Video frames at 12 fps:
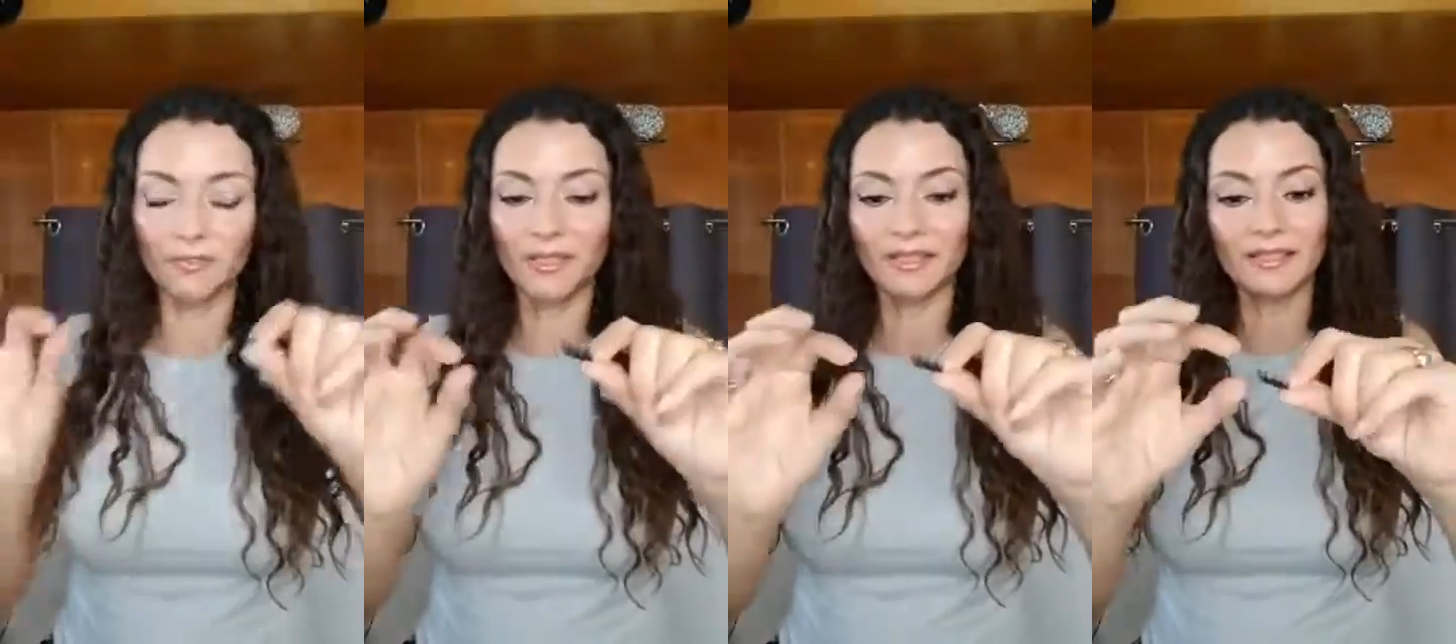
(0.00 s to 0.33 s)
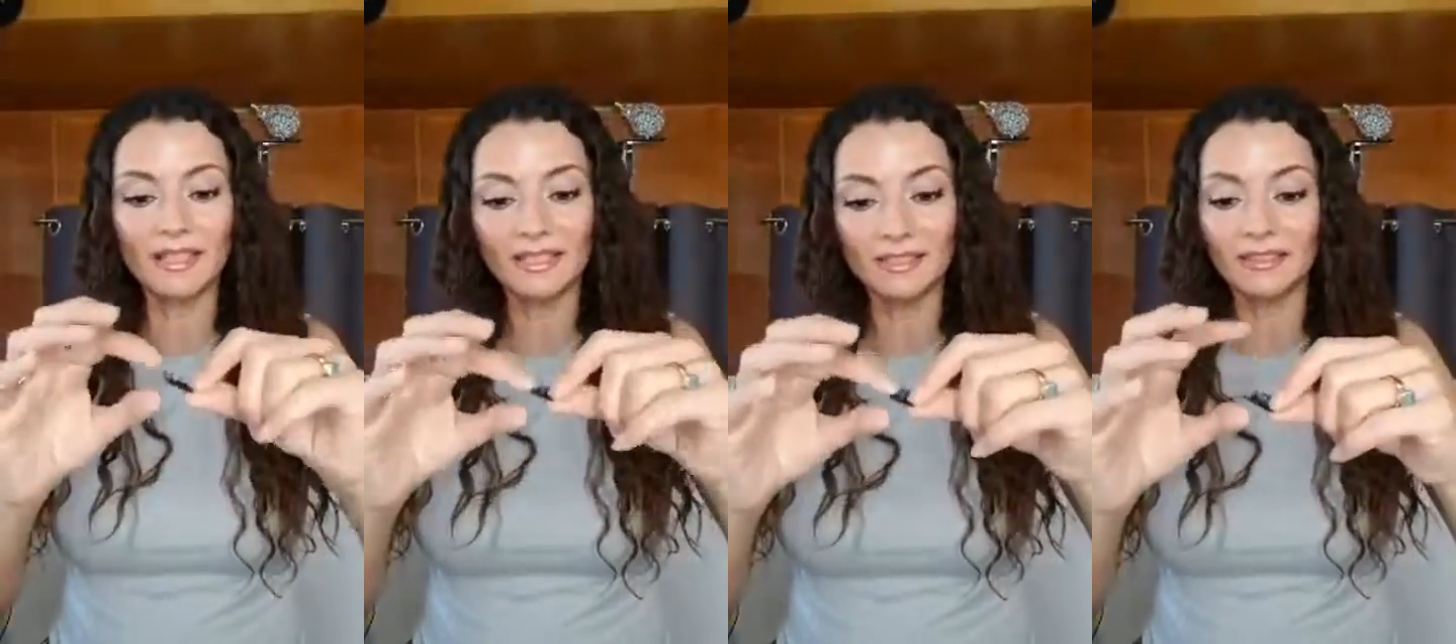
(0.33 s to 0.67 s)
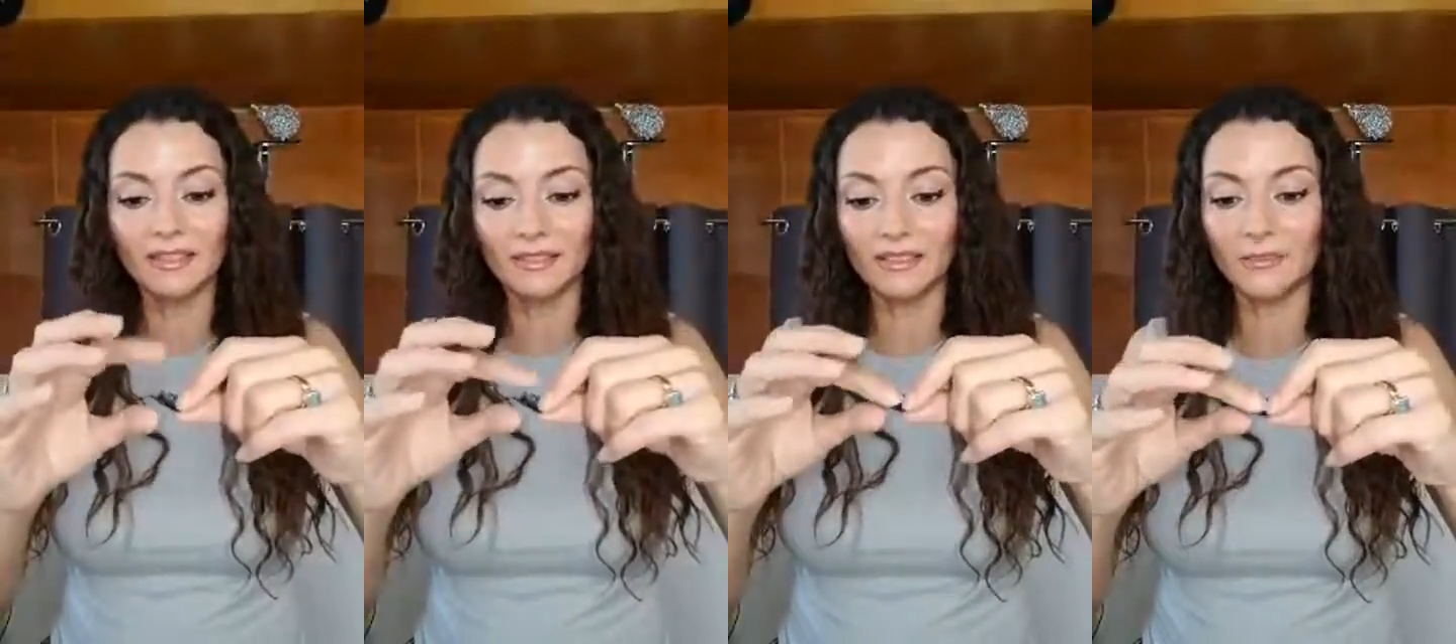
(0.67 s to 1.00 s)
I can literally
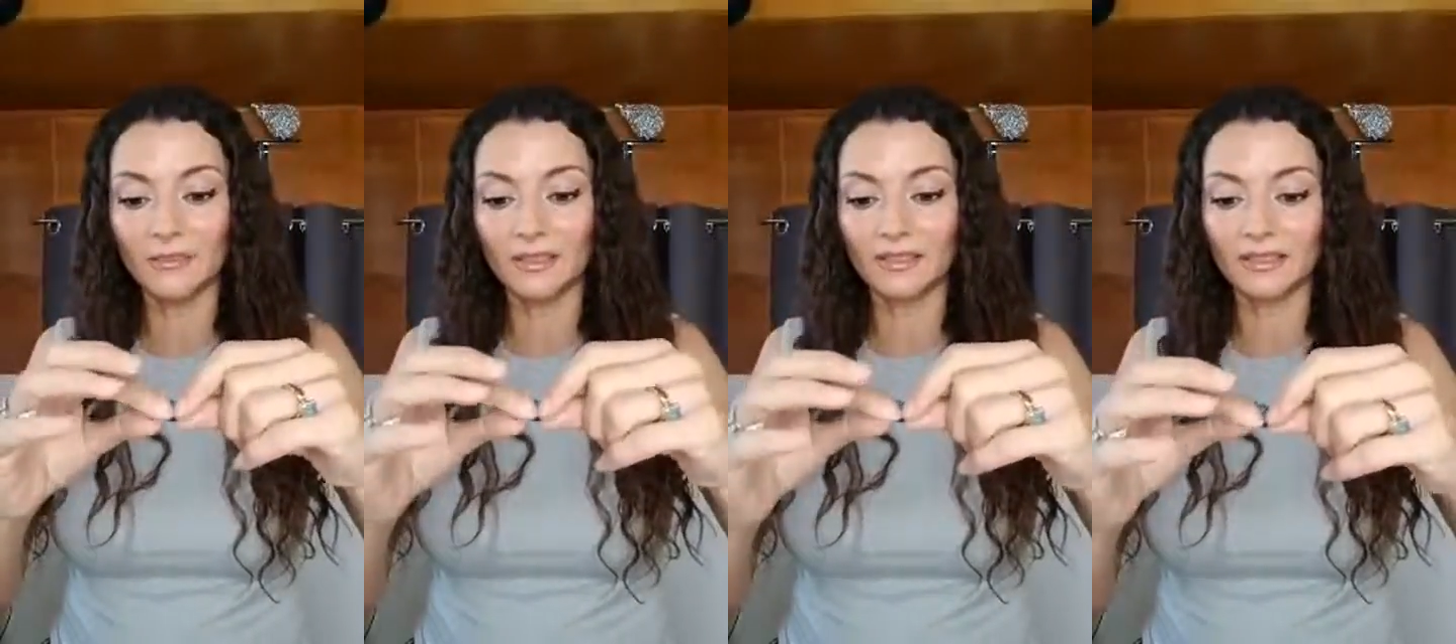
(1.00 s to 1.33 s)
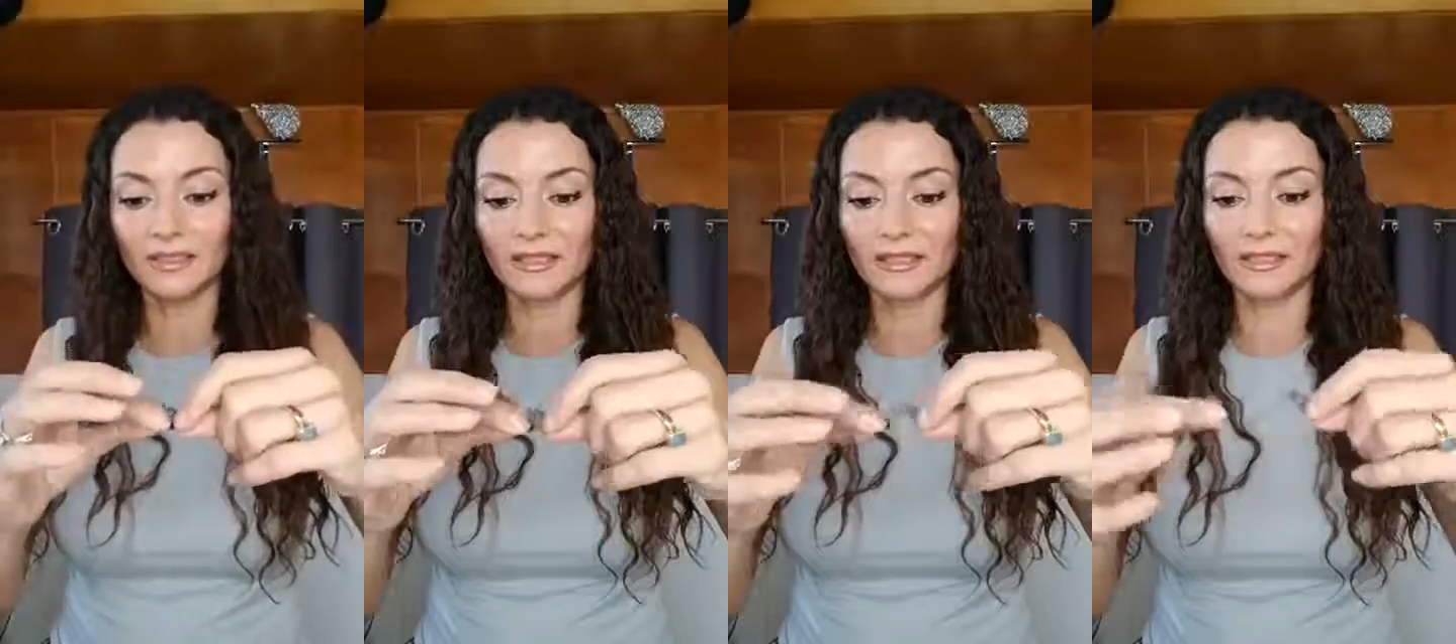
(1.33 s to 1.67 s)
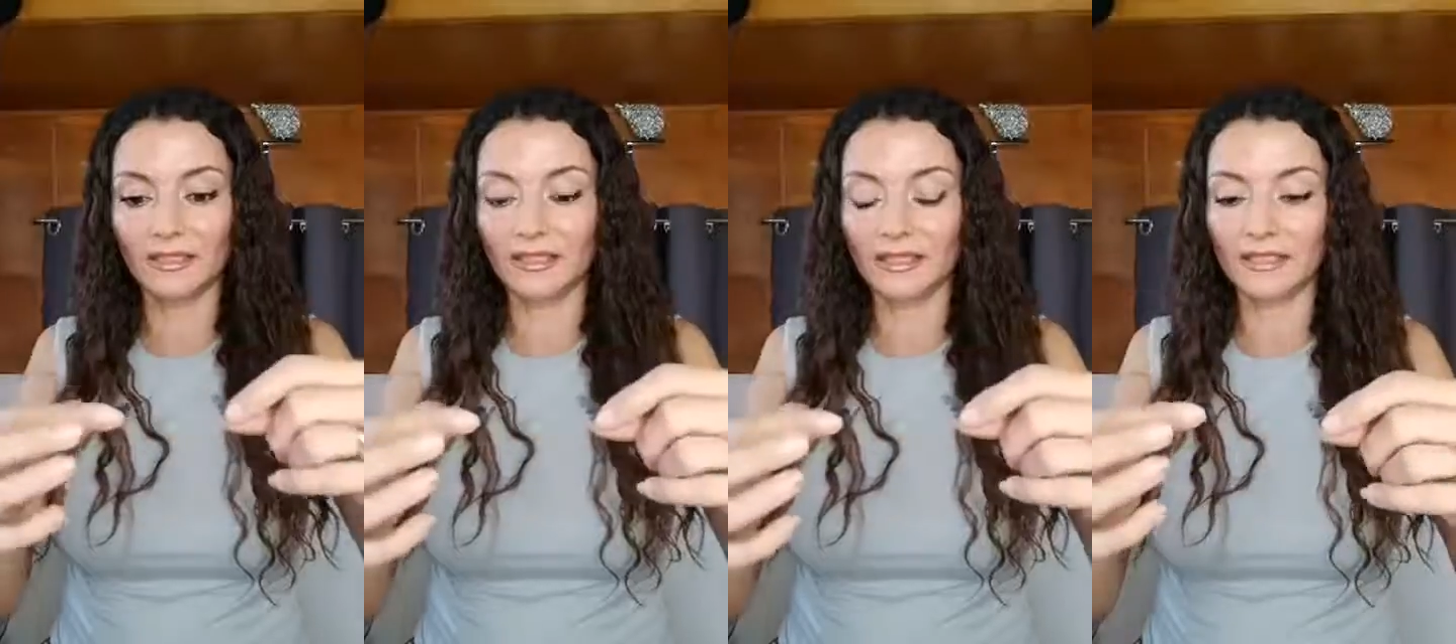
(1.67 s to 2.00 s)
put these on and
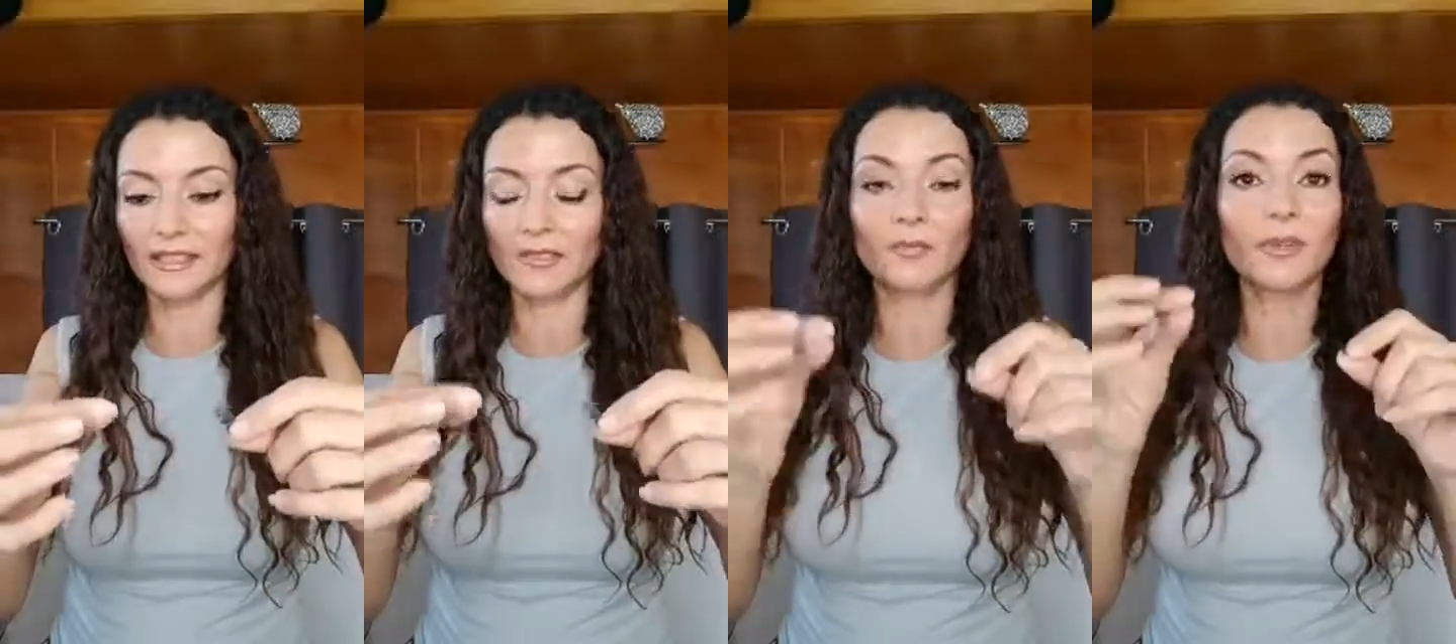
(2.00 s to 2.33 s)
just run.